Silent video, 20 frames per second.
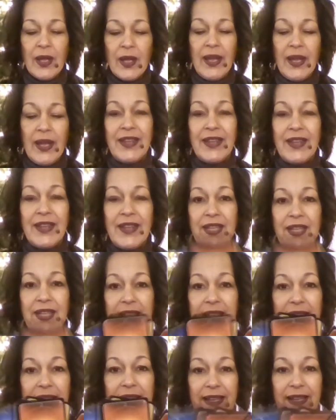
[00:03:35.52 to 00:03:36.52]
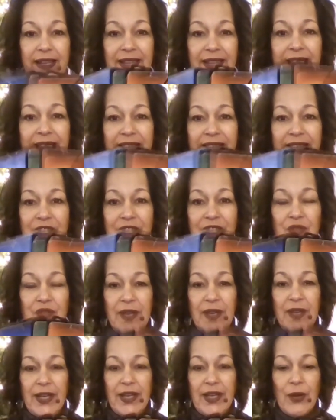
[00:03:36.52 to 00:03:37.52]
in each
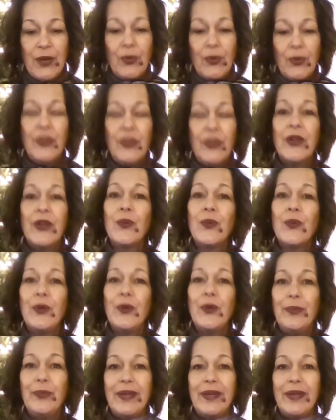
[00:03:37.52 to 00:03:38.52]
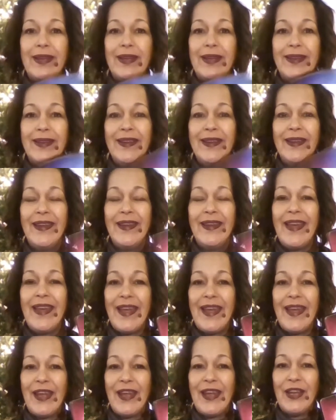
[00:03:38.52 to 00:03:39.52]
video, there will be
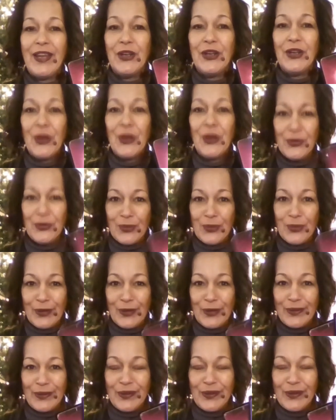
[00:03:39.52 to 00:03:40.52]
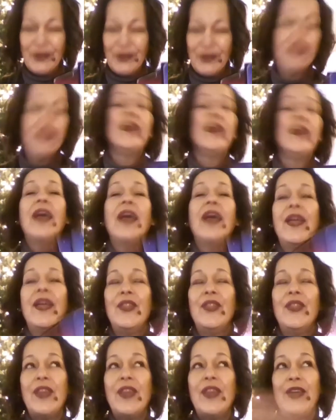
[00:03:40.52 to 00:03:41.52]
a code word, and
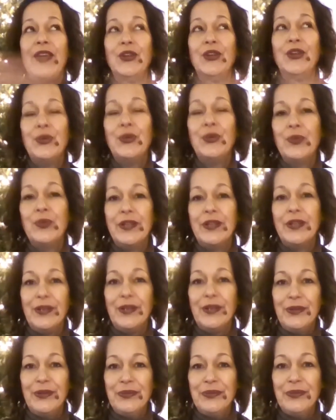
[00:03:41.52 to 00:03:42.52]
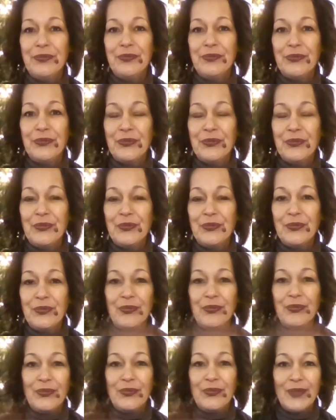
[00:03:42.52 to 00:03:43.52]
then you will
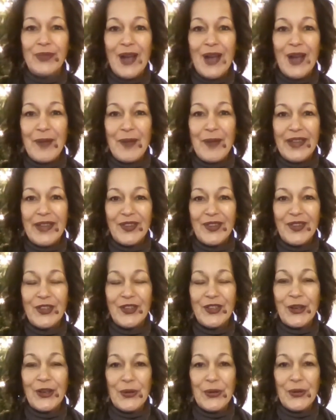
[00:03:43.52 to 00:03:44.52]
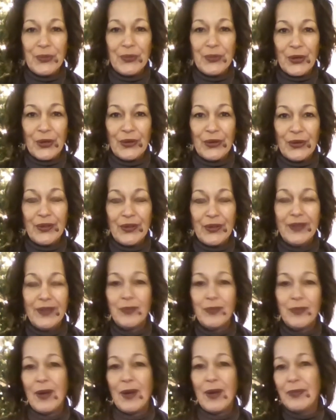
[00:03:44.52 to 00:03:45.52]
comment the code word
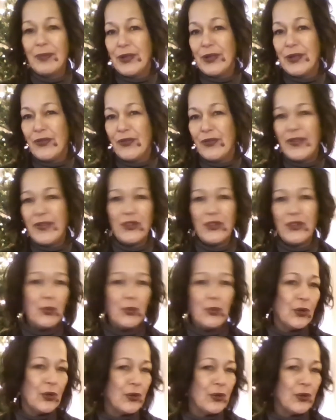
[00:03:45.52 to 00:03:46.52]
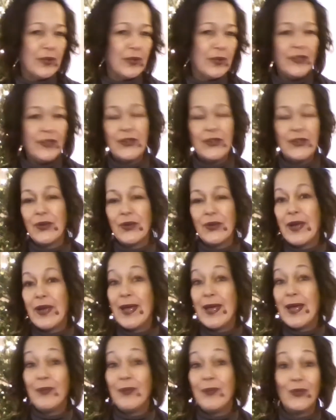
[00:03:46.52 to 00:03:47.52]
probably on Facebook or
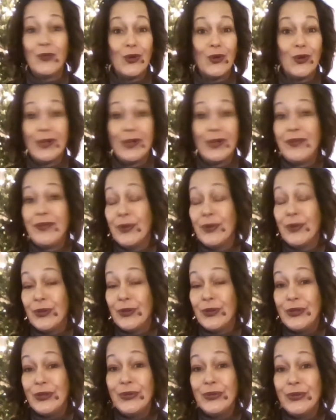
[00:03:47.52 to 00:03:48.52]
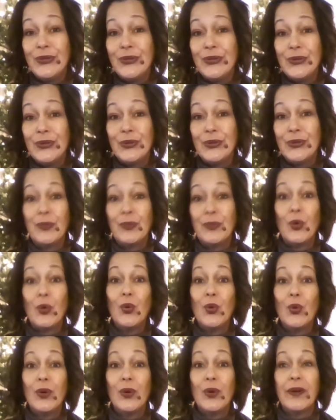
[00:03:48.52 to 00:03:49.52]
Instagram or even on YouTube
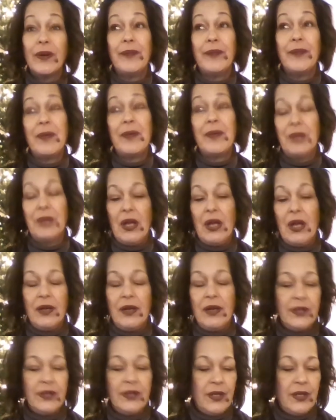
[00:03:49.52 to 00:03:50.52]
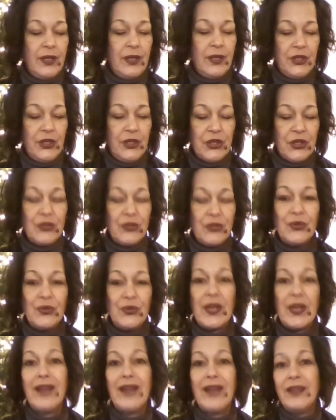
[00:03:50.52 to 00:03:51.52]
or in my blog. You can do
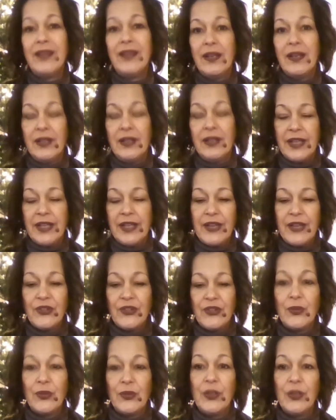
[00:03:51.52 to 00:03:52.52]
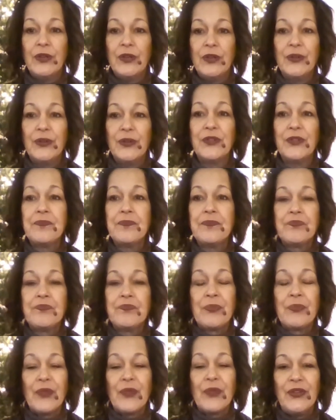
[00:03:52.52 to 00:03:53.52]
that and then I'll announce the winners.
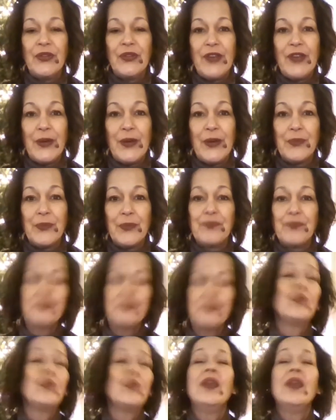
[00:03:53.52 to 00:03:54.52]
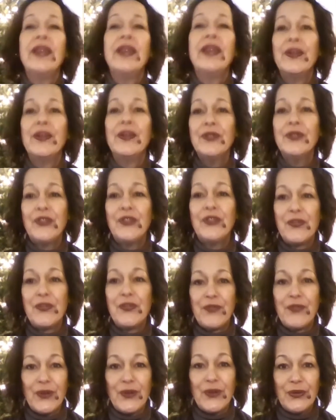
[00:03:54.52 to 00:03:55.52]
So here's the
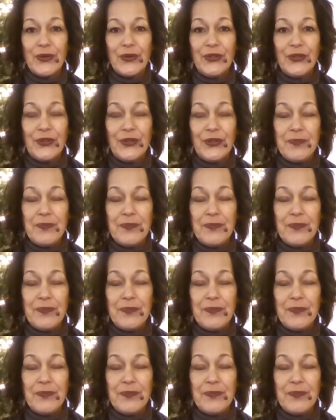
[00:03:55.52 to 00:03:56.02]
first